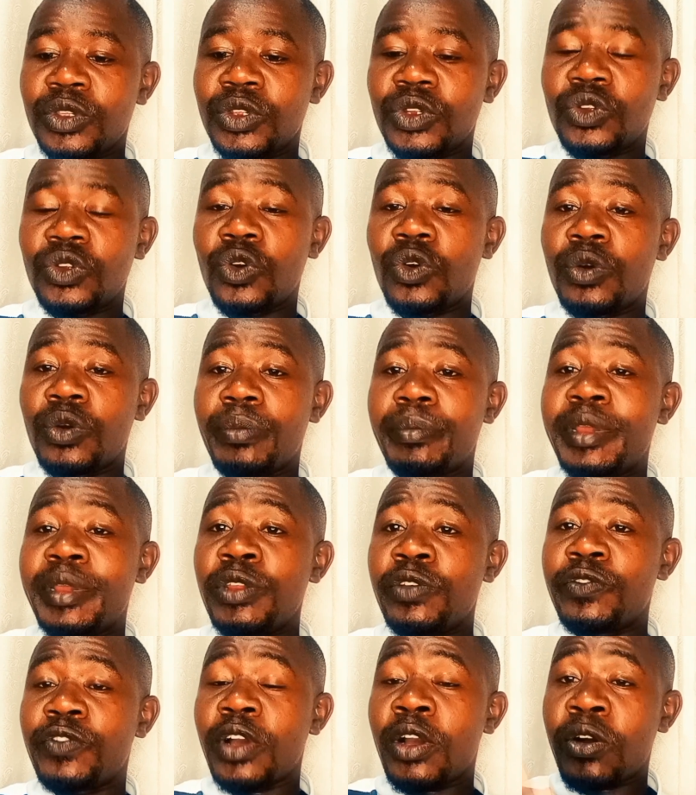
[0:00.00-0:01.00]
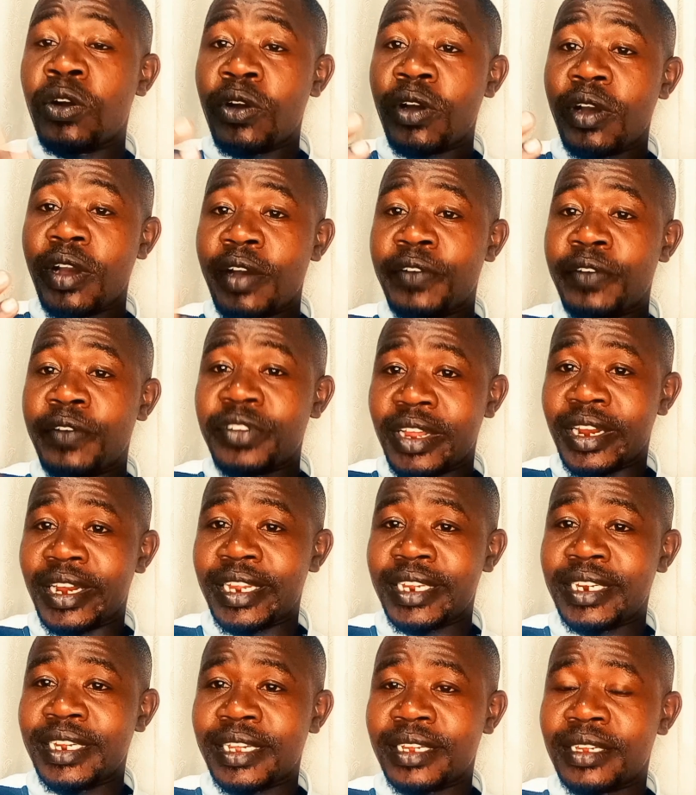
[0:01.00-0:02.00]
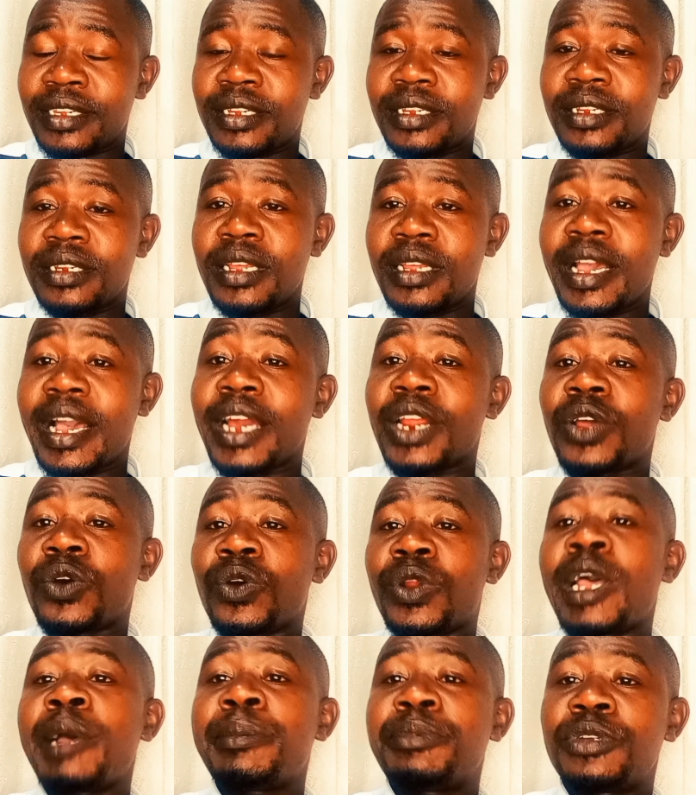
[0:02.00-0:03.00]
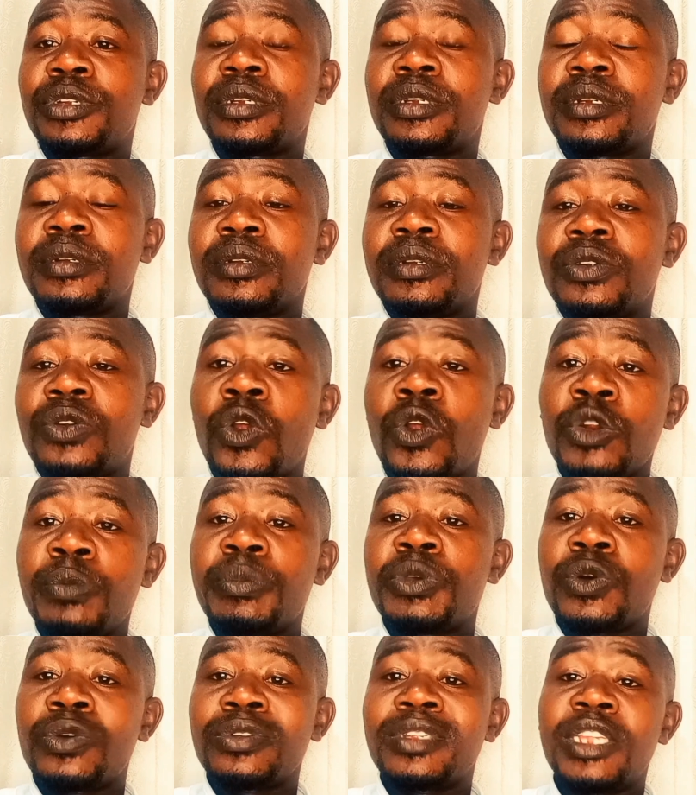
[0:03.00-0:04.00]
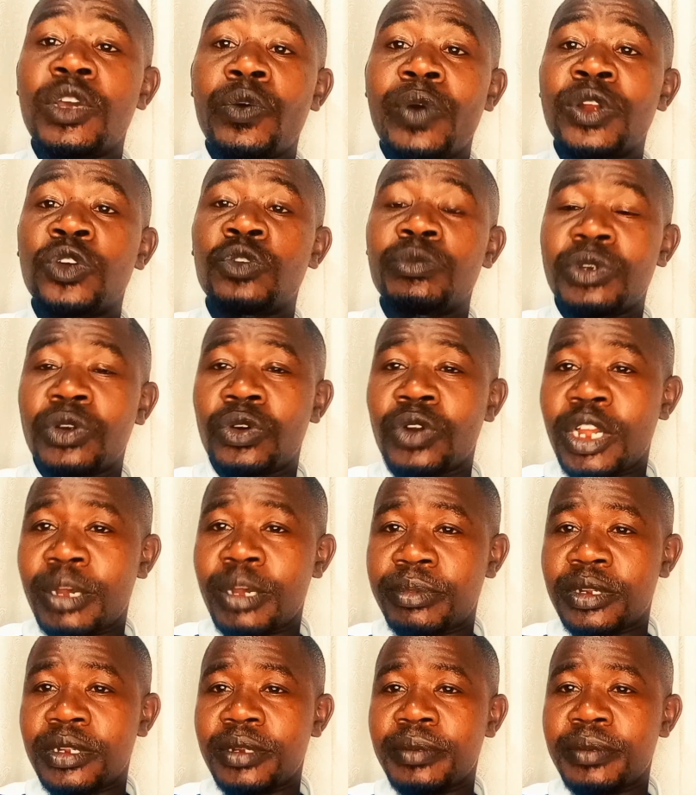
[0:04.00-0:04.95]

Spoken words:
So many of our African leaders are corrupt, not because they want to be corrupt,